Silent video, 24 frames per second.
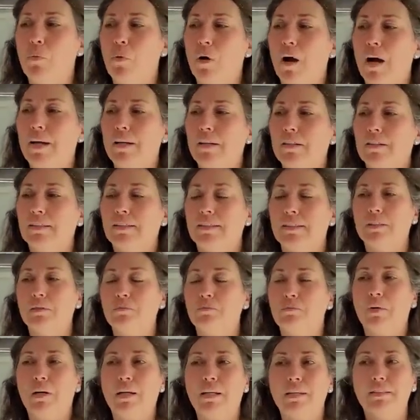wires
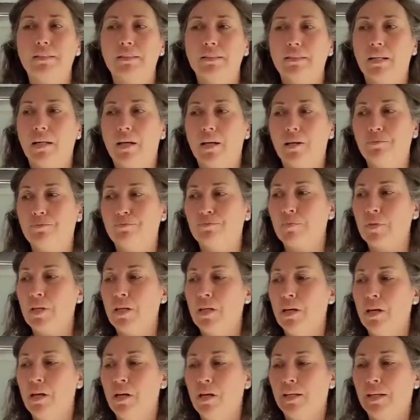that might um,
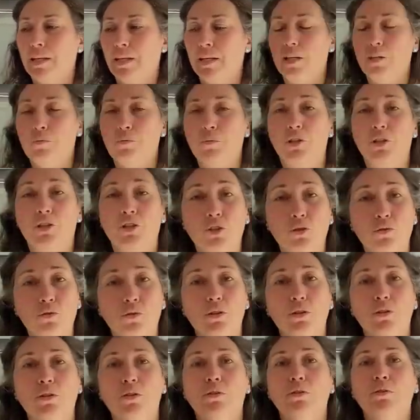get hit with a
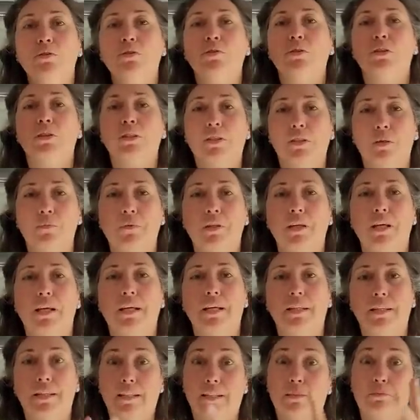screw or
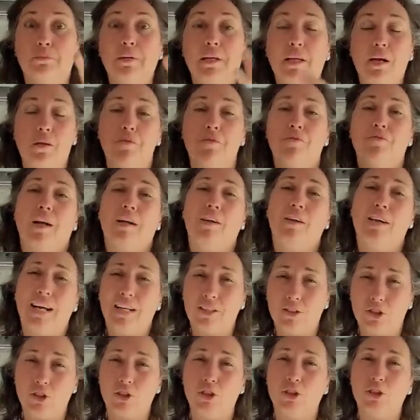something and then become a fire
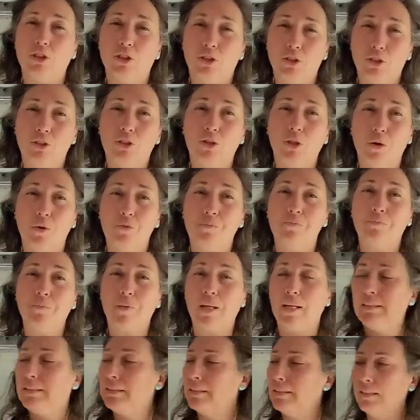hazard. So
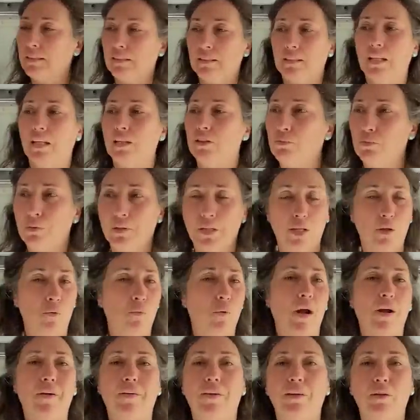I just did not put any
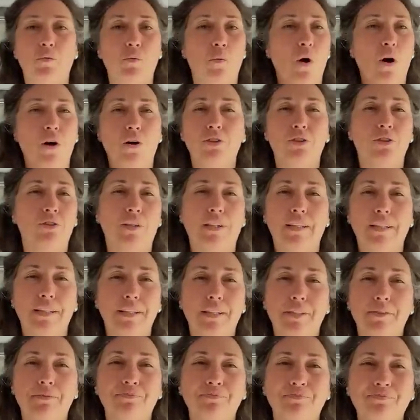wiring in the walls or
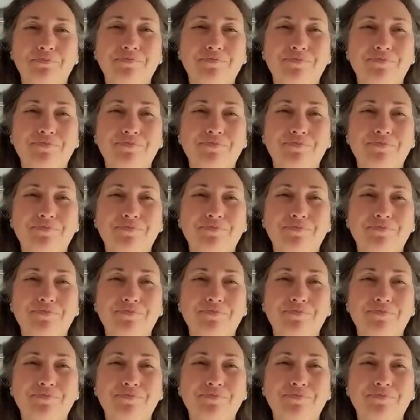anything.